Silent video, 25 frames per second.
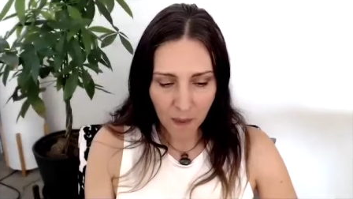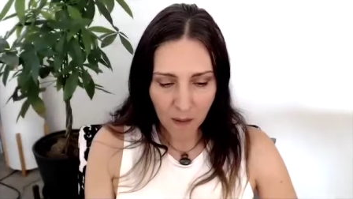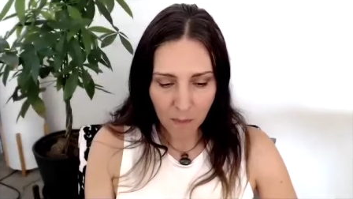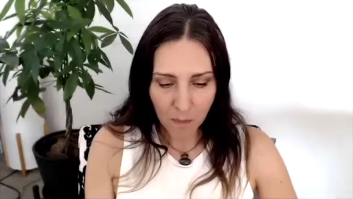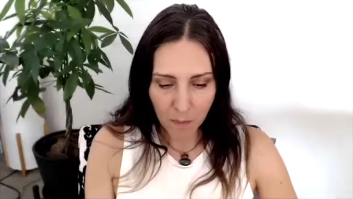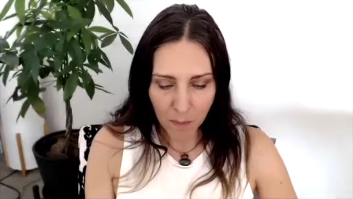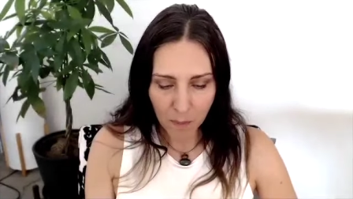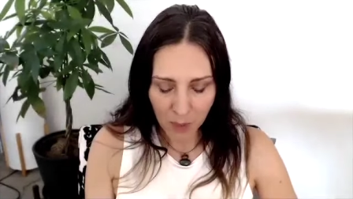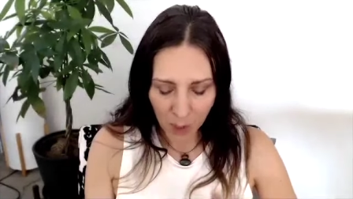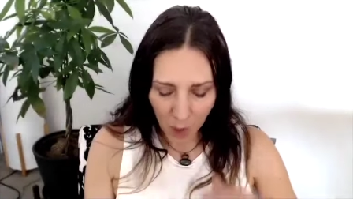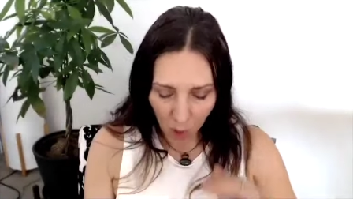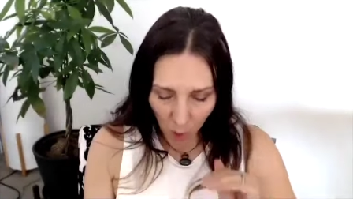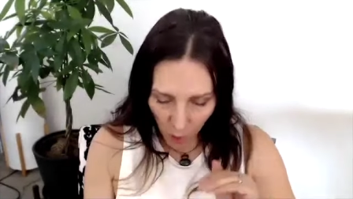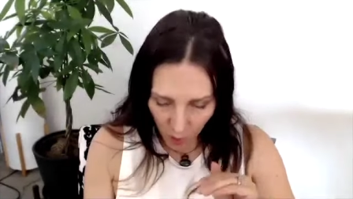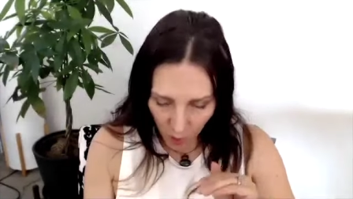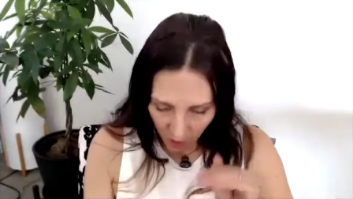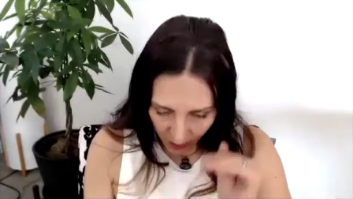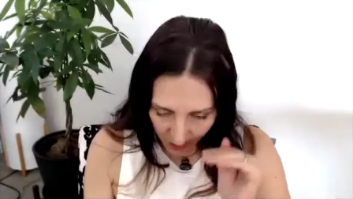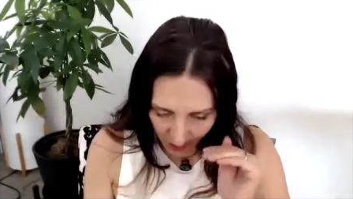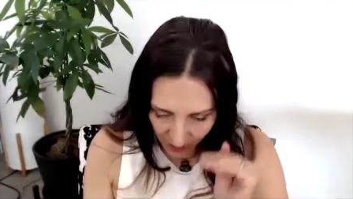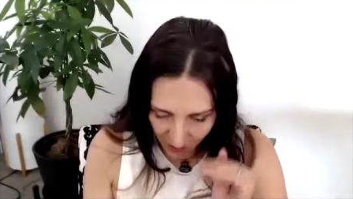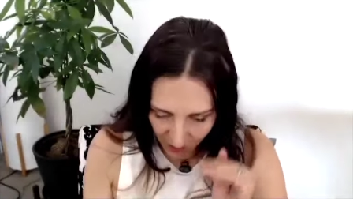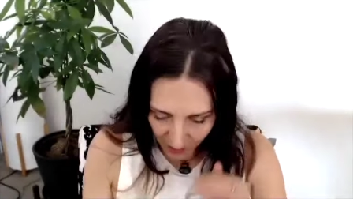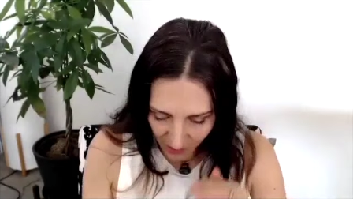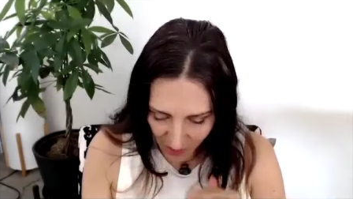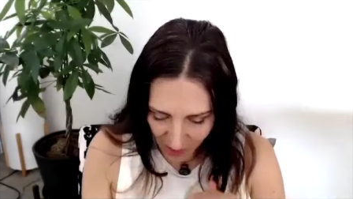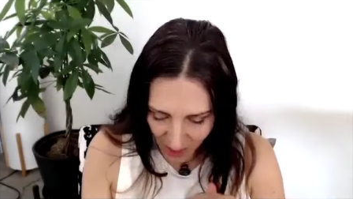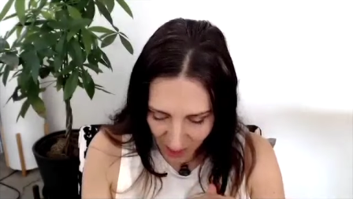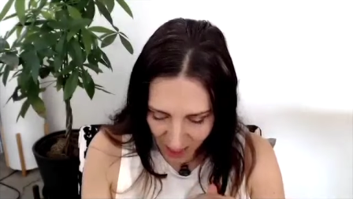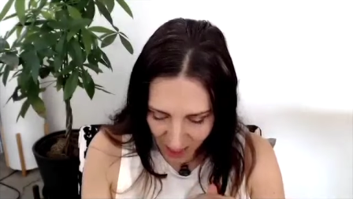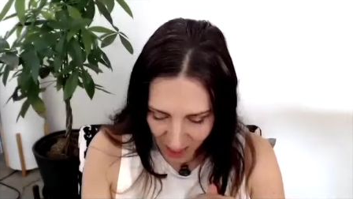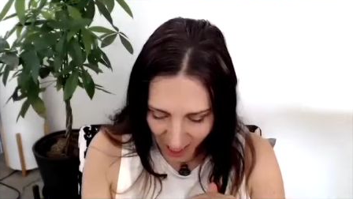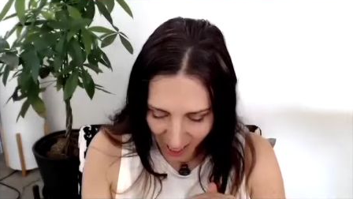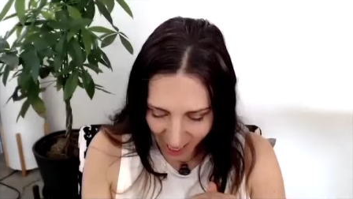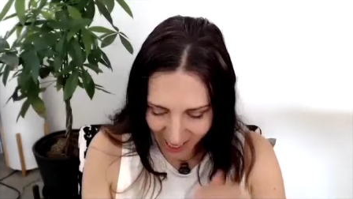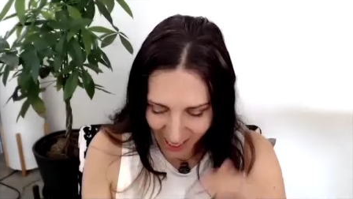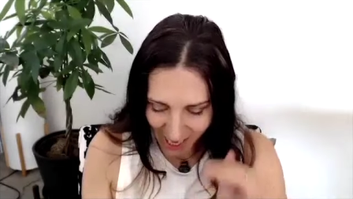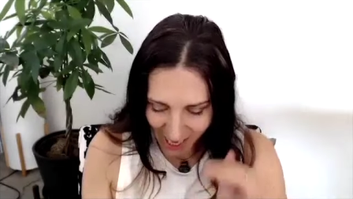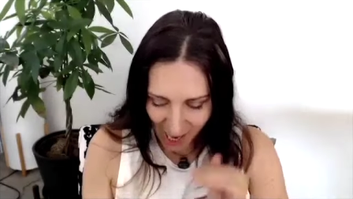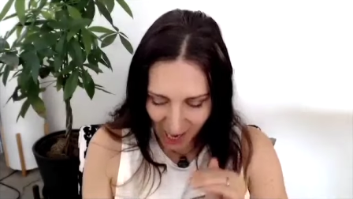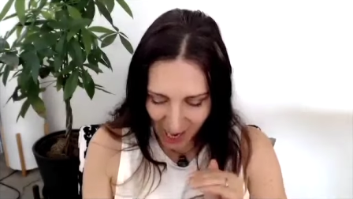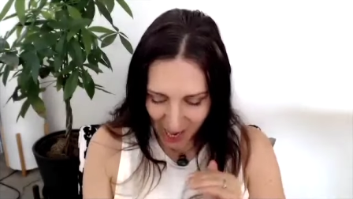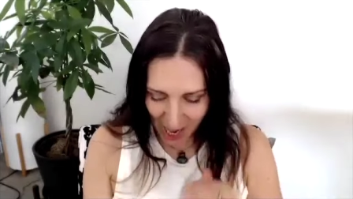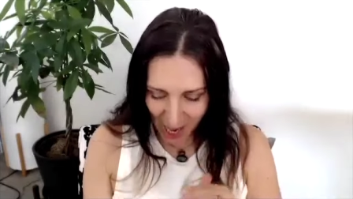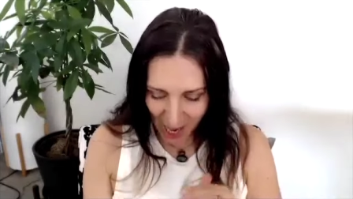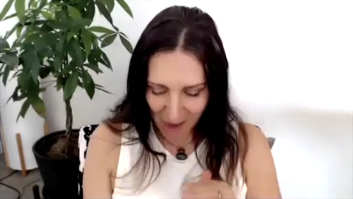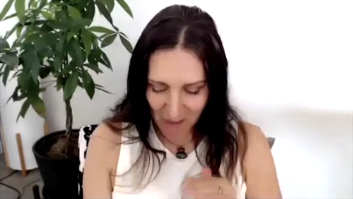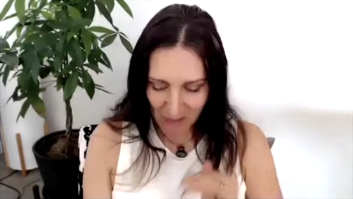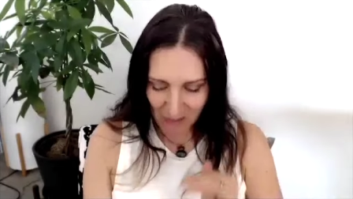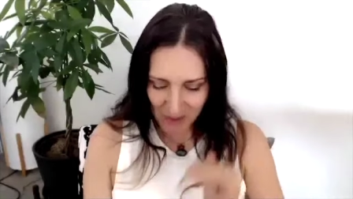because underneath that, I
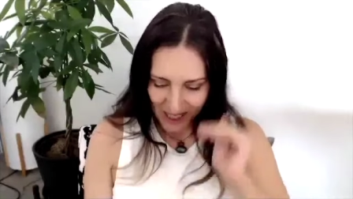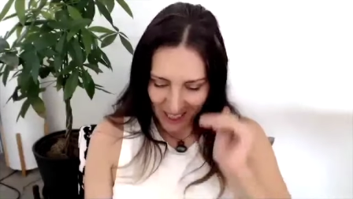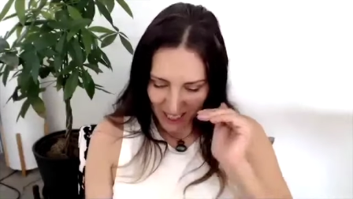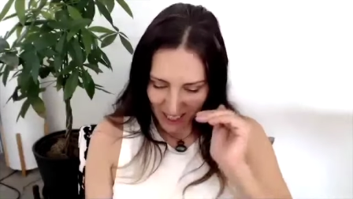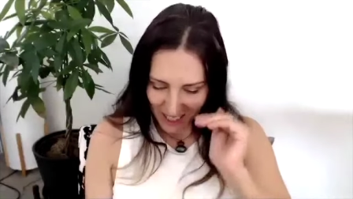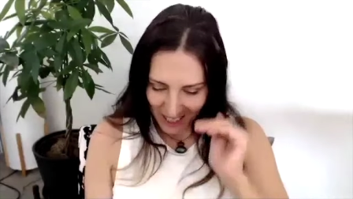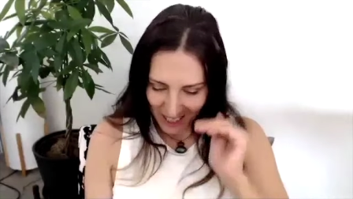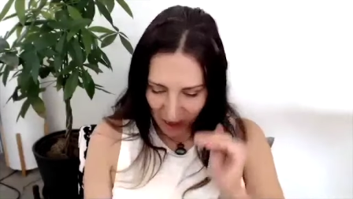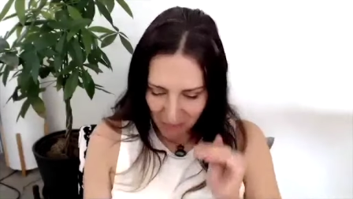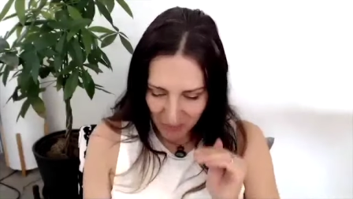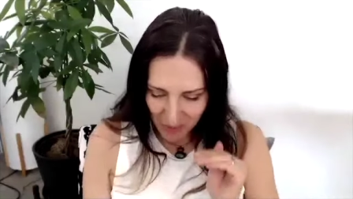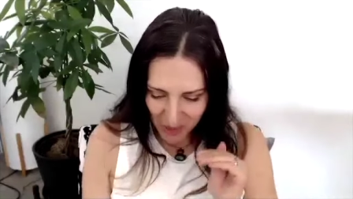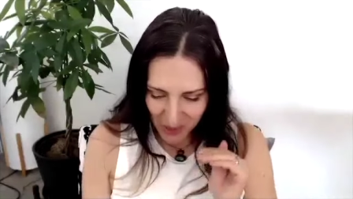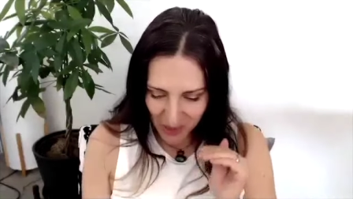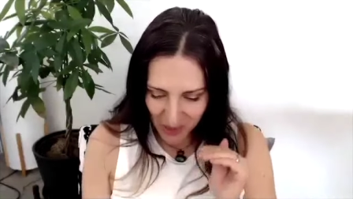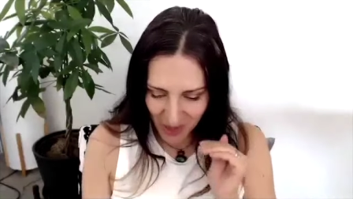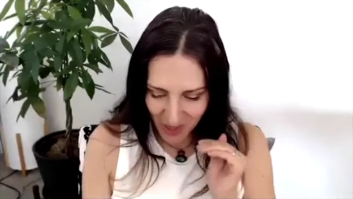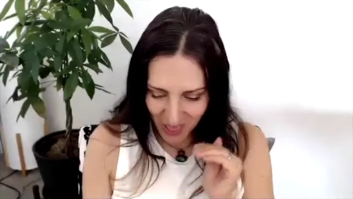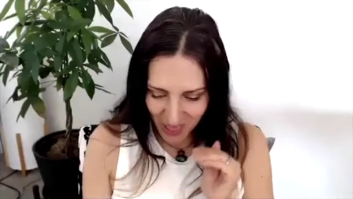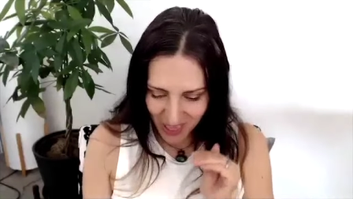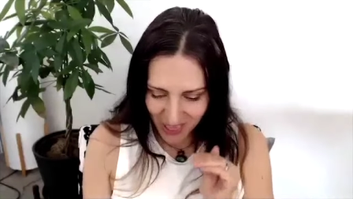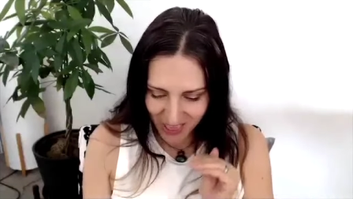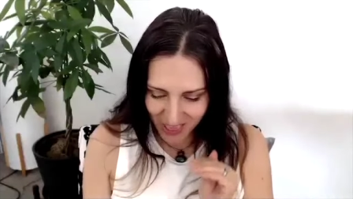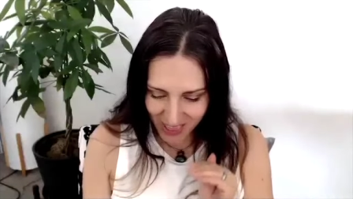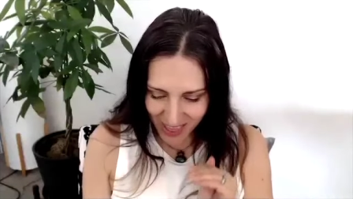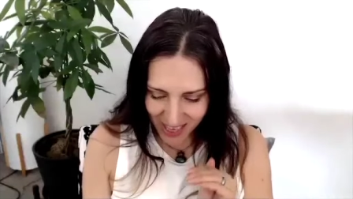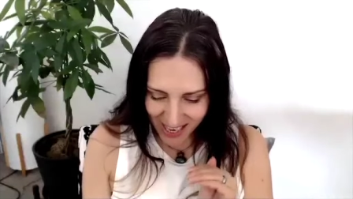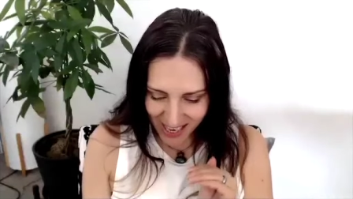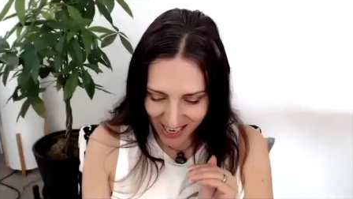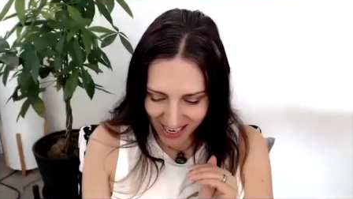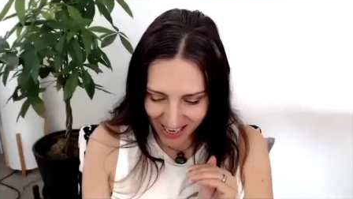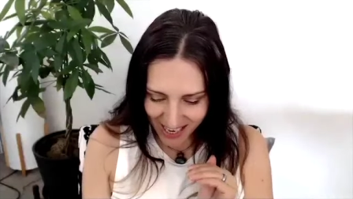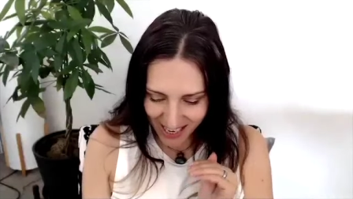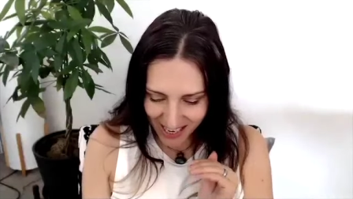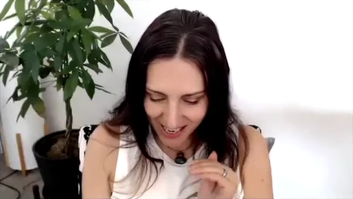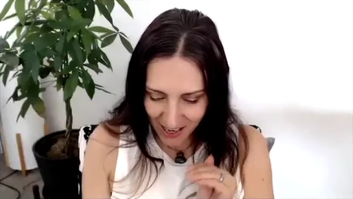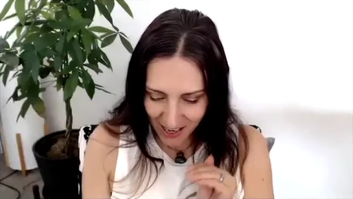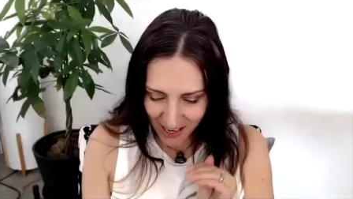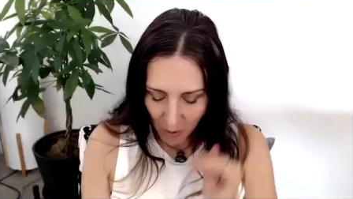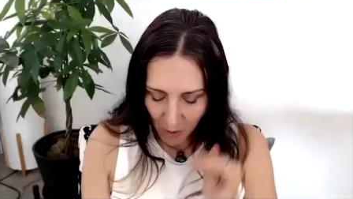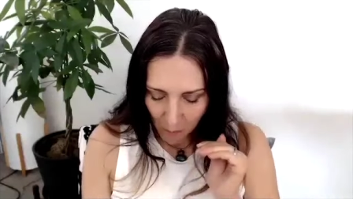am a separate thing